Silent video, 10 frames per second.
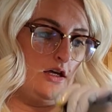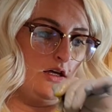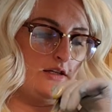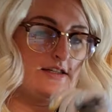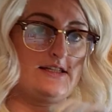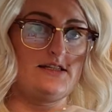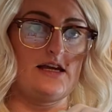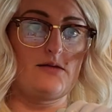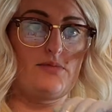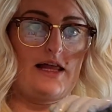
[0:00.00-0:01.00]

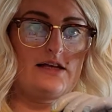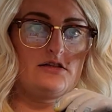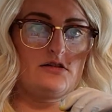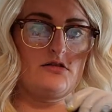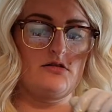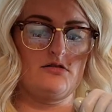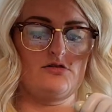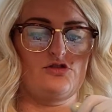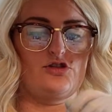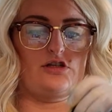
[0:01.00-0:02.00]
stick blender
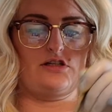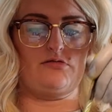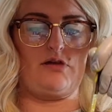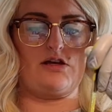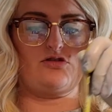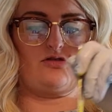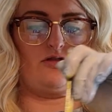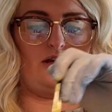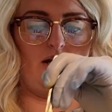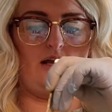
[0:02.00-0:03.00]
just to make sure
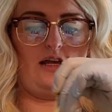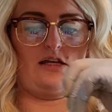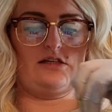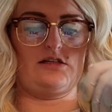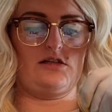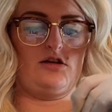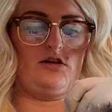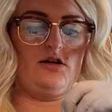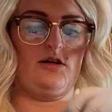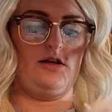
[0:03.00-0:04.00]
that it is
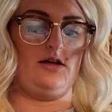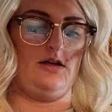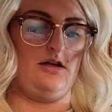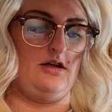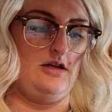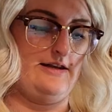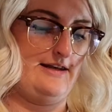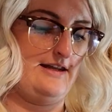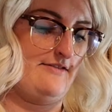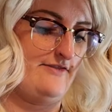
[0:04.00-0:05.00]

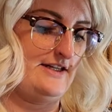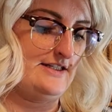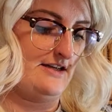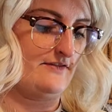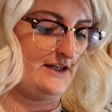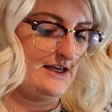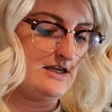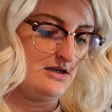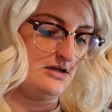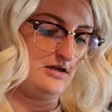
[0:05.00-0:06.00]
lovely dovely
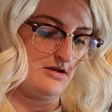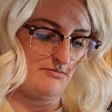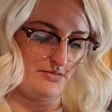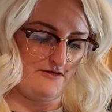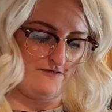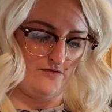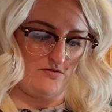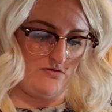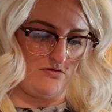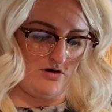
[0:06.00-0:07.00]

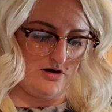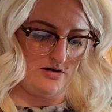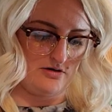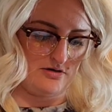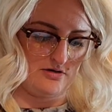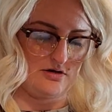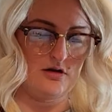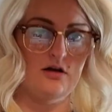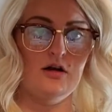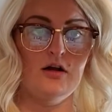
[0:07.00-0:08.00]
before
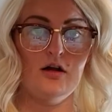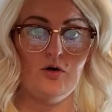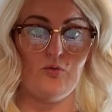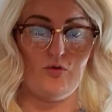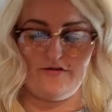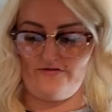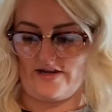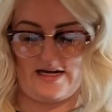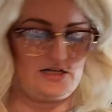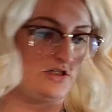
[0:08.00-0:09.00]
we're
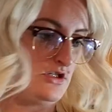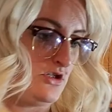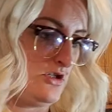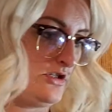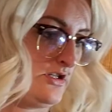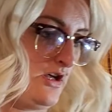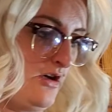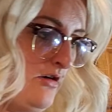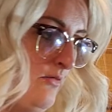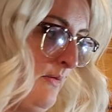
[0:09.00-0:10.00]
finished.
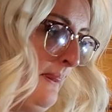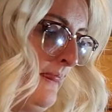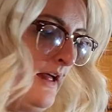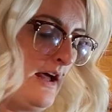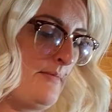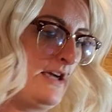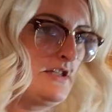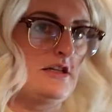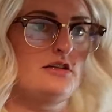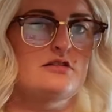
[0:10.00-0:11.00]
So I'm actually
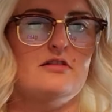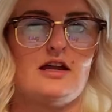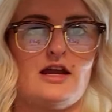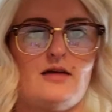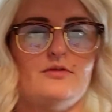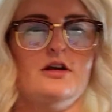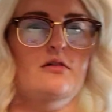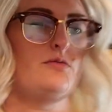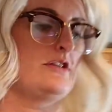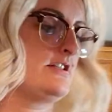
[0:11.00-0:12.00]
going to do that now. I'm going to go in
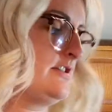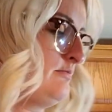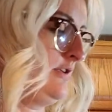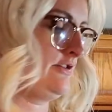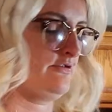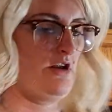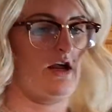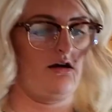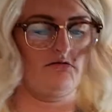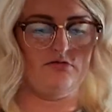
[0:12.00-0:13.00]
with a stick blender
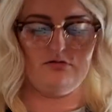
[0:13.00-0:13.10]
now.